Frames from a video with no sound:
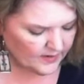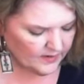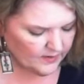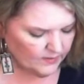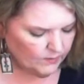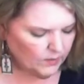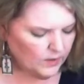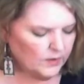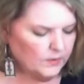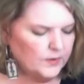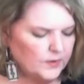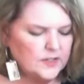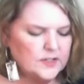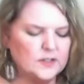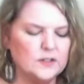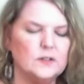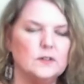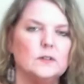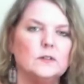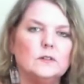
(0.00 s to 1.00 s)
What do we
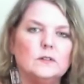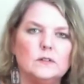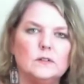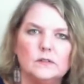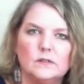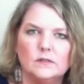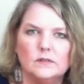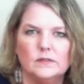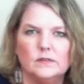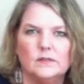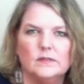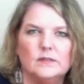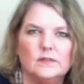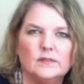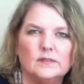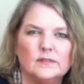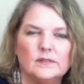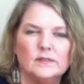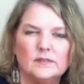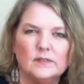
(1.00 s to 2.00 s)
do?
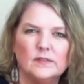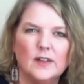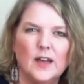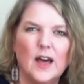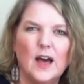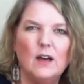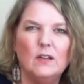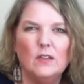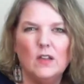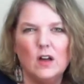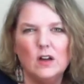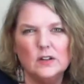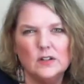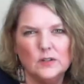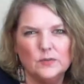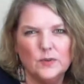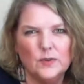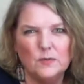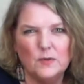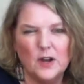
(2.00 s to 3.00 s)
How long do
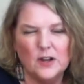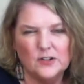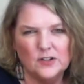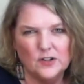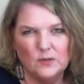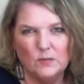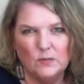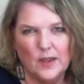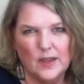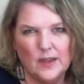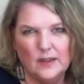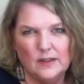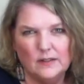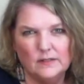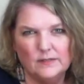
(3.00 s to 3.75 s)
we watch and wait?